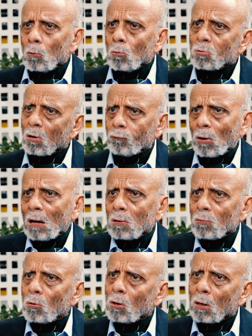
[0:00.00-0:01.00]
You serve 5
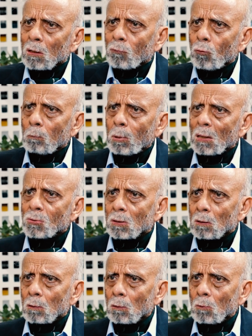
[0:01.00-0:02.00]
years and you get a full pension.
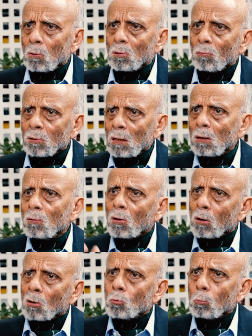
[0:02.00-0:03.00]
You serve 10 years and
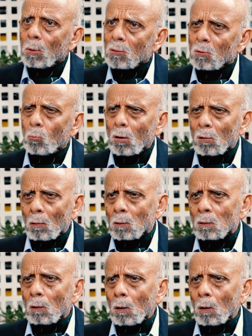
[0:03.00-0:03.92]
you get 2 pensions. What wrong?